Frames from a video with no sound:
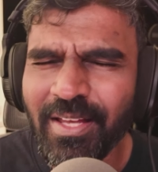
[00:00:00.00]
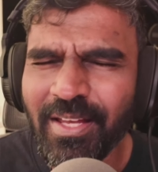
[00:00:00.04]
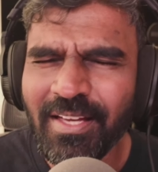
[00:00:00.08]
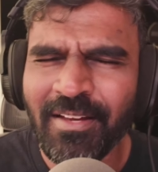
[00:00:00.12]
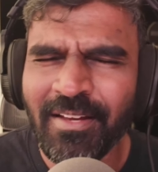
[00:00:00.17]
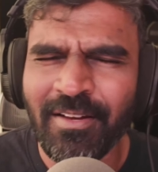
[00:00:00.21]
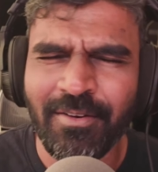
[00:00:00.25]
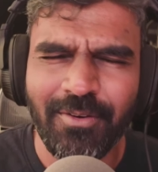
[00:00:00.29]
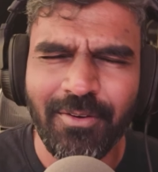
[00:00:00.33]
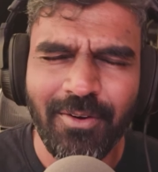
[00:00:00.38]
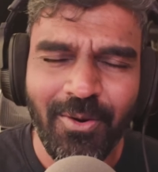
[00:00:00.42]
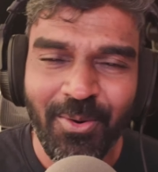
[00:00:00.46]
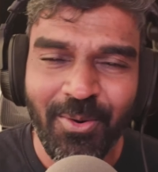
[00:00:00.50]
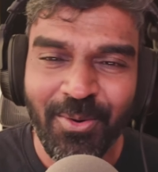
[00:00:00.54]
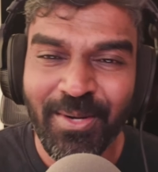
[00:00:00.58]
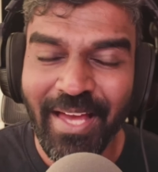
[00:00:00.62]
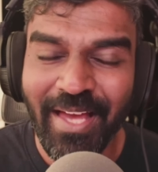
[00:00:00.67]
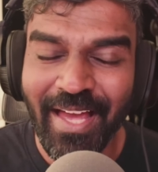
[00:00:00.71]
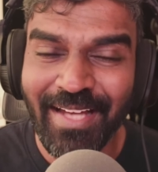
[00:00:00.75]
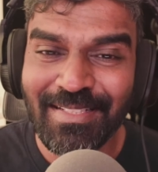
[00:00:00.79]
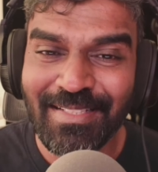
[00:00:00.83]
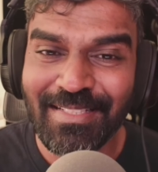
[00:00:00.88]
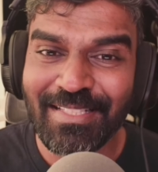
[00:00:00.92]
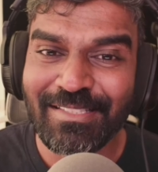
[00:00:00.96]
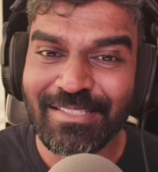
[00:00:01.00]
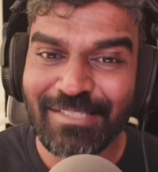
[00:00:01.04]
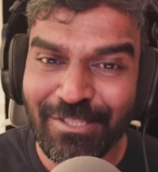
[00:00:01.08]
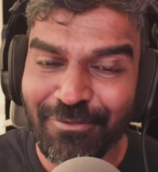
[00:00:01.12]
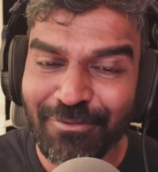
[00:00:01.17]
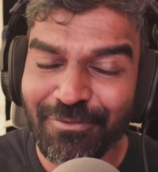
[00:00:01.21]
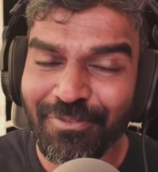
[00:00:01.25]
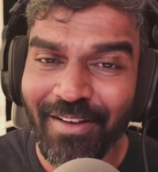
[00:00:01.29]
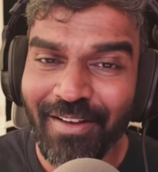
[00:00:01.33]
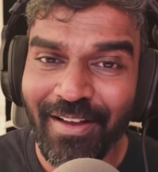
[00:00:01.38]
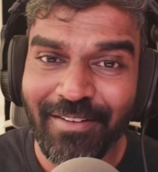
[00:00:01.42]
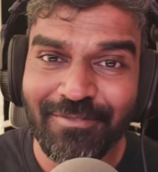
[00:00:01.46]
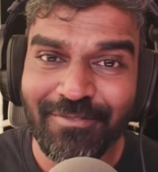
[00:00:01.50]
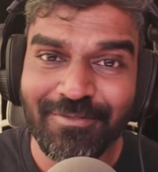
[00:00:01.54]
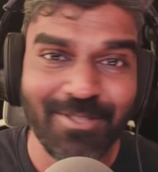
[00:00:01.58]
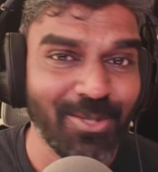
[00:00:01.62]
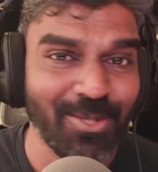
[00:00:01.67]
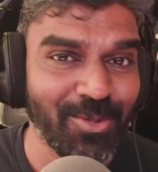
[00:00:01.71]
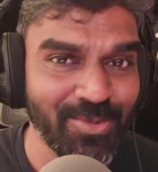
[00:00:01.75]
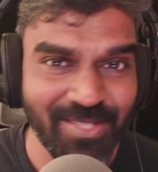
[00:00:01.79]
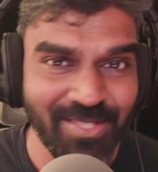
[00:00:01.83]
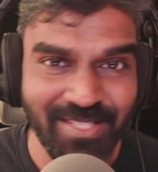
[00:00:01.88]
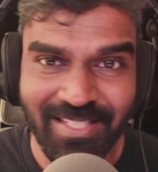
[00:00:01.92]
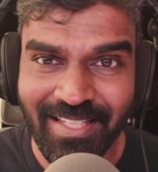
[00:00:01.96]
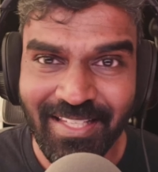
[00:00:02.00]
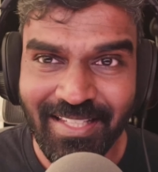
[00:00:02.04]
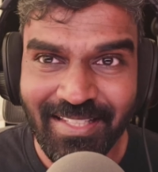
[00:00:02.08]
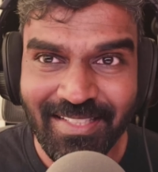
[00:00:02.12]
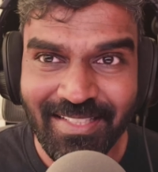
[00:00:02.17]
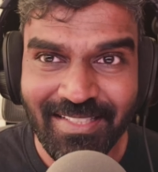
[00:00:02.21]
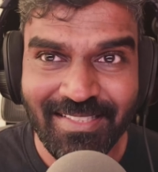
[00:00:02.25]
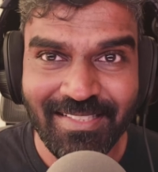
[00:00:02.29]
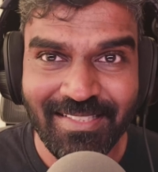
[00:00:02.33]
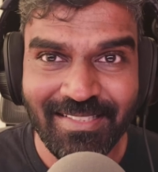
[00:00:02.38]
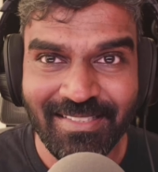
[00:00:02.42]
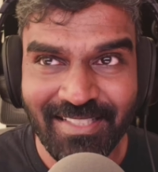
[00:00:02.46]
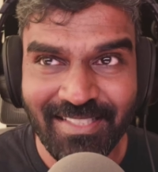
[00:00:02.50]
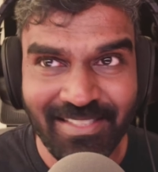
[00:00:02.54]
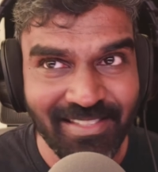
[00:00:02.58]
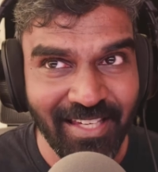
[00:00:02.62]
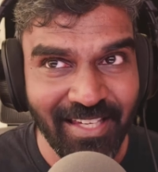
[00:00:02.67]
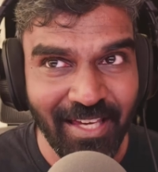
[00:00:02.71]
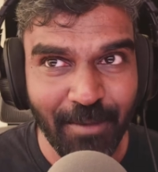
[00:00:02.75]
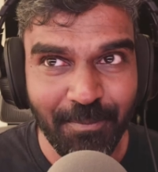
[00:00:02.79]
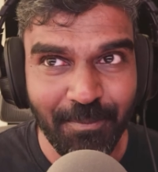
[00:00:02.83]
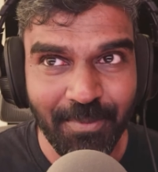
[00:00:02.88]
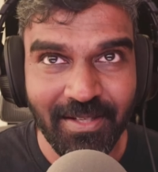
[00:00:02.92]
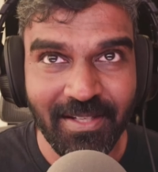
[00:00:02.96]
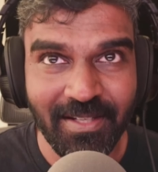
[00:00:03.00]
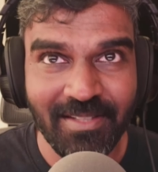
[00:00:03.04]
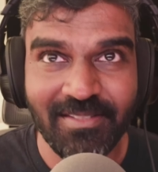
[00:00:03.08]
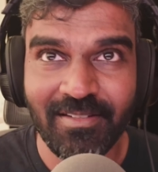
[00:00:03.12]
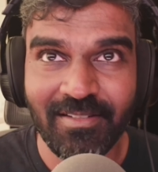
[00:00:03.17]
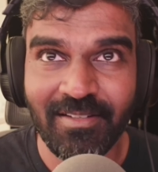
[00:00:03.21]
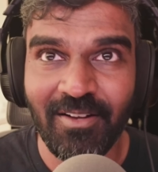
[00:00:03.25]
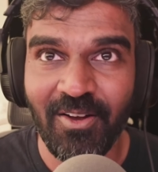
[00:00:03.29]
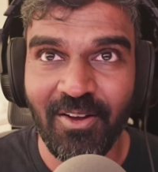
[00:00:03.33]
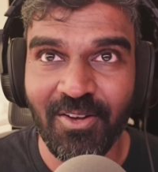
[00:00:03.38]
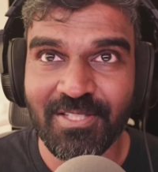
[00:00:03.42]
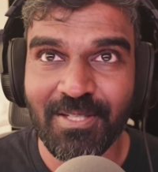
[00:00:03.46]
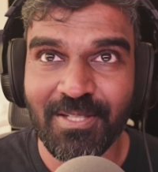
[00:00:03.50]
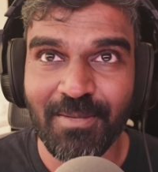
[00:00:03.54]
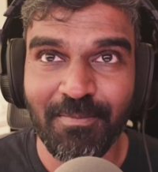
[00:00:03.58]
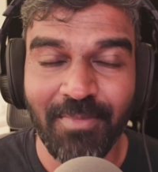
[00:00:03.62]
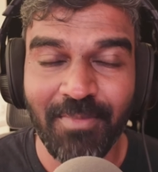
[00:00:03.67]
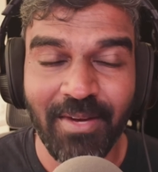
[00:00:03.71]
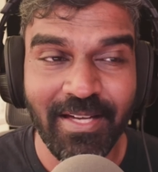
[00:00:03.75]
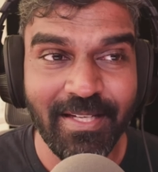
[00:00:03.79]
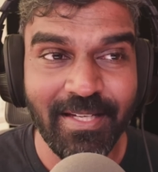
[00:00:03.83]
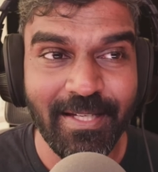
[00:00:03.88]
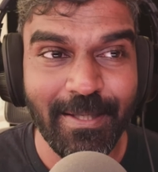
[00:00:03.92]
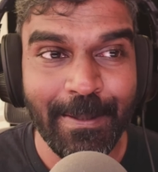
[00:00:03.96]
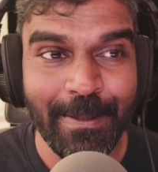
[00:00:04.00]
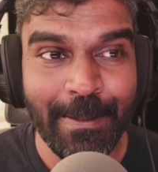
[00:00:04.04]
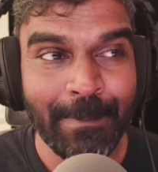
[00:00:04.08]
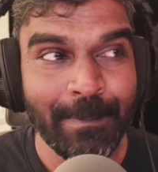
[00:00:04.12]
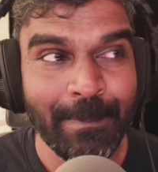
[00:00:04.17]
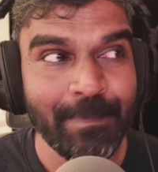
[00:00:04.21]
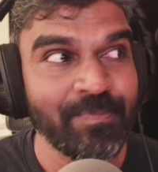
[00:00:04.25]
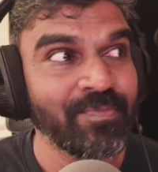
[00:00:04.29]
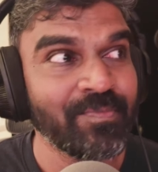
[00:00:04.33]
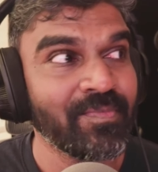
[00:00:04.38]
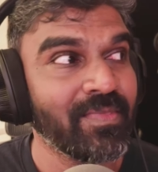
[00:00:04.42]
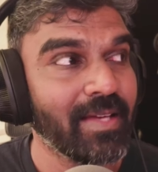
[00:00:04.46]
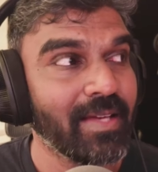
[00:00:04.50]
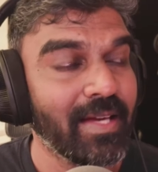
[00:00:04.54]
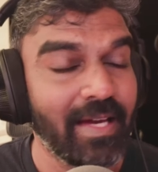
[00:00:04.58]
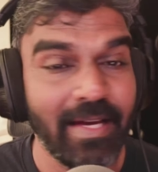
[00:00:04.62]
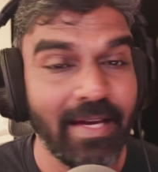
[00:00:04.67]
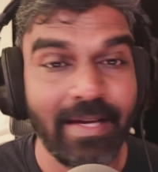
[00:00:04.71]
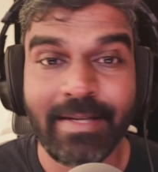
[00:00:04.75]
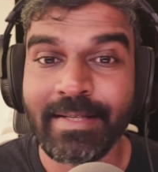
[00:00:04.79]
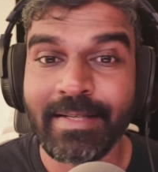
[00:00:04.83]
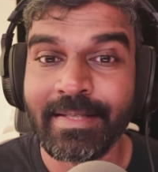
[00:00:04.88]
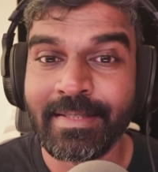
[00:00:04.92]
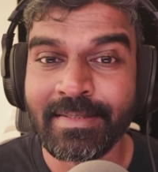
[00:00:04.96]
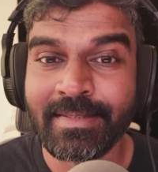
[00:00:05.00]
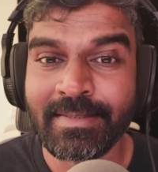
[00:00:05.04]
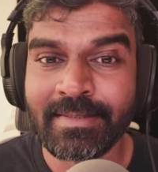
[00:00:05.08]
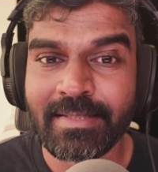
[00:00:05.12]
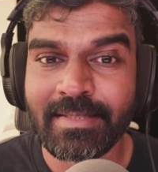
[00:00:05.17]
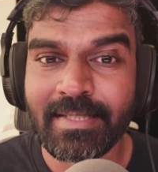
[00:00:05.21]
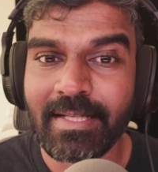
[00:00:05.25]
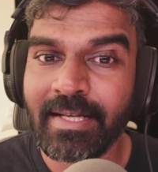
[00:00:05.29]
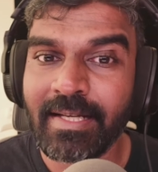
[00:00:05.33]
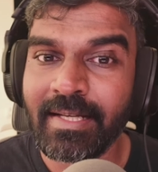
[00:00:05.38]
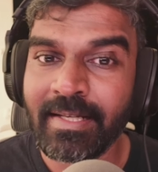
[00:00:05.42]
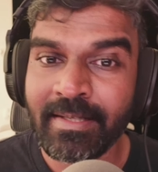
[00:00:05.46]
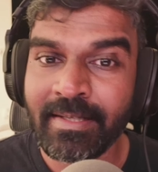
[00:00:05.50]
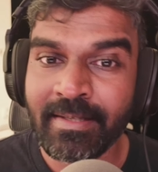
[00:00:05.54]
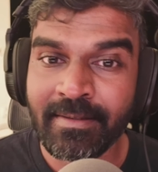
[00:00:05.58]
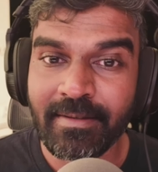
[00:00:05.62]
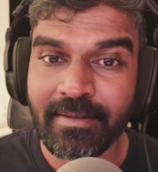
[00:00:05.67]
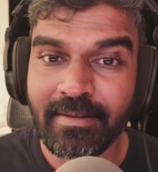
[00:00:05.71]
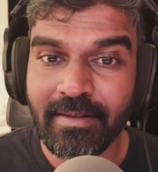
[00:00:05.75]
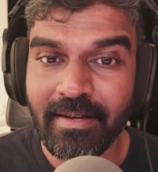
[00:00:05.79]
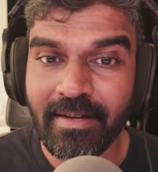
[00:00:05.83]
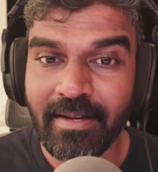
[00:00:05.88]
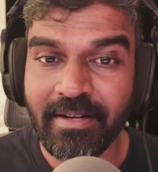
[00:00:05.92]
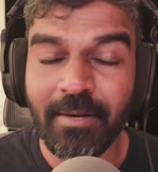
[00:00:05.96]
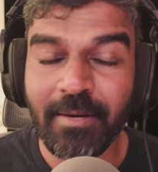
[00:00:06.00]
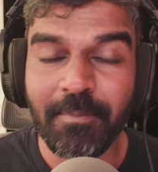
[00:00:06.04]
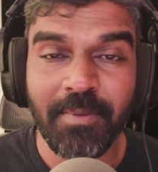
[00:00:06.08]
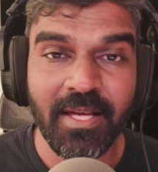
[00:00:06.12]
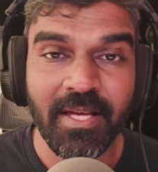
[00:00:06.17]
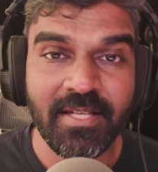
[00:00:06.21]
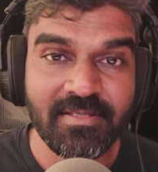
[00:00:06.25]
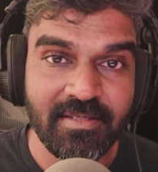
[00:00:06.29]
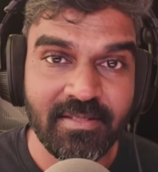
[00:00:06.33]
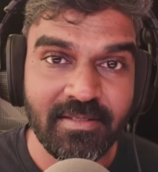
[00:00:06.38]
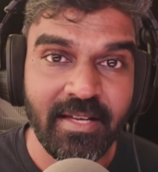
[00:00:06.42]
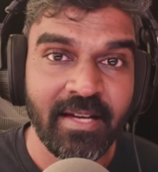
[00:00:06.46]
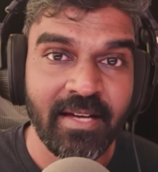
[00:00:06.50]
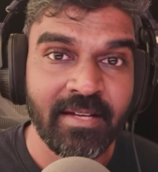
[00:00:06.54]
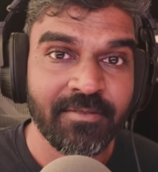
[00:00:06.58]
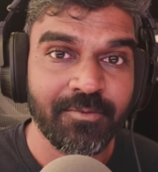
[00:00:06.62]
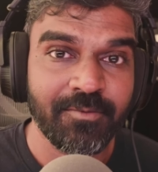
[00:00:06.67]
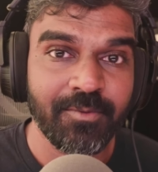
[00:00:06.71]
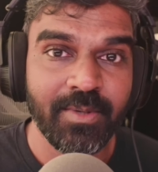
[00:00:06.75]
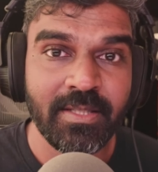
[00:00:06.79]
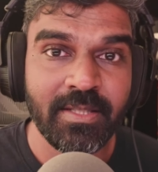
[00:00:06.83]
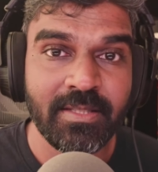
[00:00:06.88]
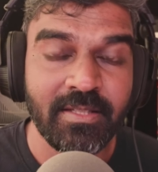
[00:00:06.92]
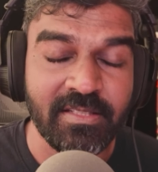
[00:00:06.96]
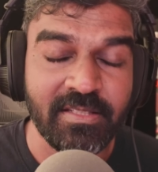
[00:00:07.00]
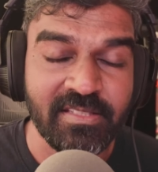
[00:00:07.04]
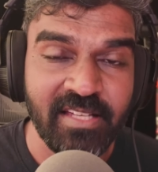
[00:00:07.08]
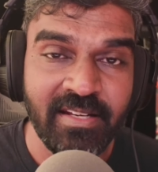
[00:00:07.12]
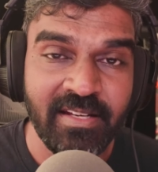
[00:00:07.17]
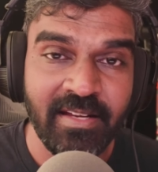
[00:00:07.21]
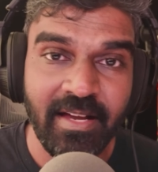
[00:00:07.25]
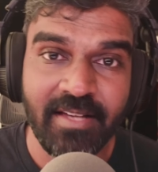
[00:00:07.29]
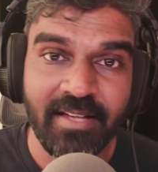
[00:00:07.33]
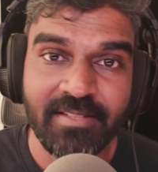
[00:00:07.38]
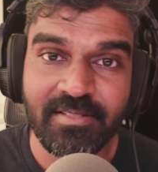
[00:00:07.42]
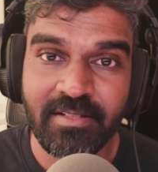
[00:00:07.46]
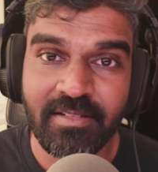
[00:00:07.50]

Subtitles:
Rode NT-G5, don't sell it. Just keep it. It's an awesome mic. And I replaced that with the Sennheiser